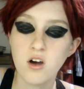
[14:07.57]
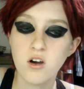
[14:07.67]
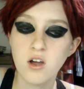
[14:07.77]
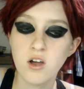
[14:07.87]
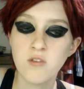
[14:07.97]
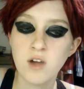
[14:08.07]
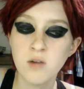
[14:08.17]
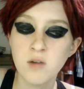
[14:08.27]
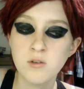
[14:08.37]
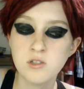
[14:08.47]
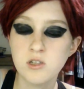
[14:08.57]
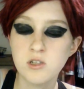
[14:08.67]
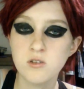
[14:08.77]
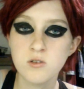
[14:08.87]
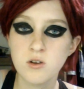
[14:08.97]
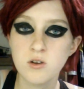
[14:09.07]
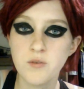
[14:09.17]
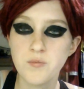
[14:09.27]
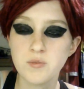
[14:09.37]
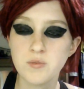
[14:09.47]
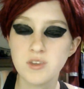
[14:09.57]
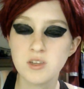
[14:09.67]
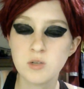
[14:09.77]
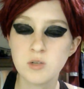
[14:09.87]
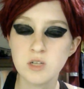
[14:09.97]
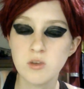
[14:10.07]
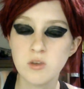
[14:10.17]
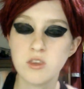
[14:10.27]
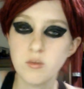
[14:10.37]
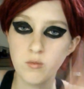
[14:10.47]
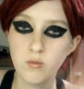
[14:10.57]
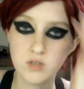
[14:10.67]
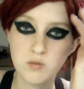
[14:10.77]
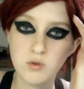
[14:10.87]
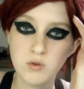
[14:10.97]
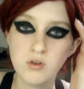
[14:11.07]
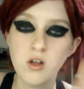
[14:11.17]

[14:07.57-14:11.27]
if I was you, especially with the symbol,